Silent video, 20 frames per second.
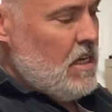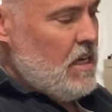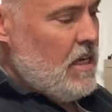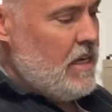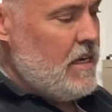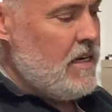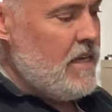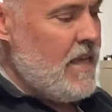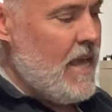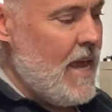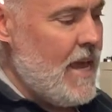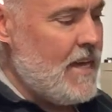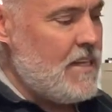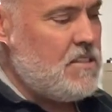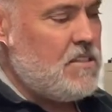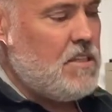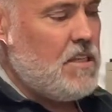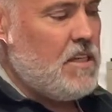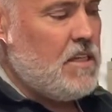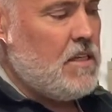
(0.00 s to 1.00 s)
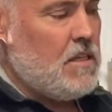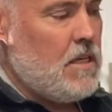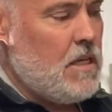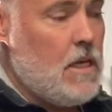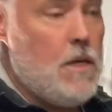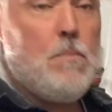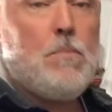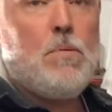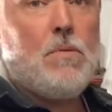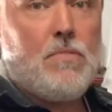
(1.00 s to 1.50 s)
and casting
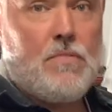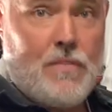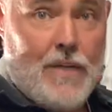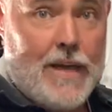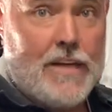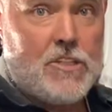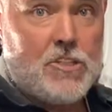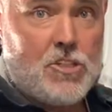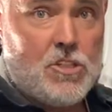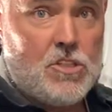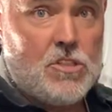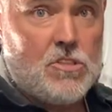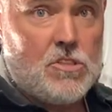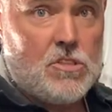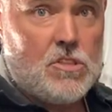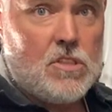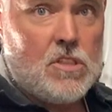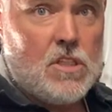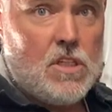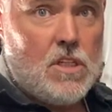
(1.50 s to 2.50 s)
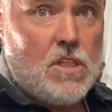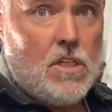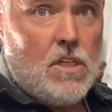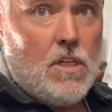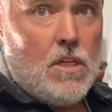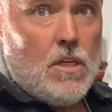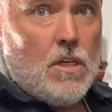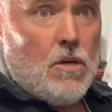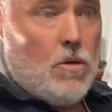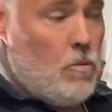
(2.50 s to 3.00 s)
imperfections,
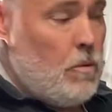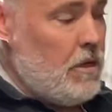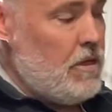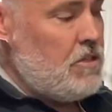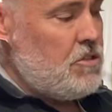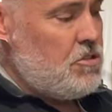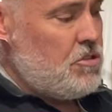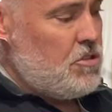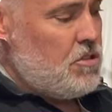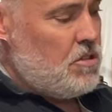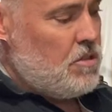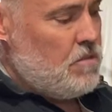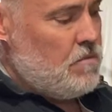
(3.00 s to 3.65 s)
which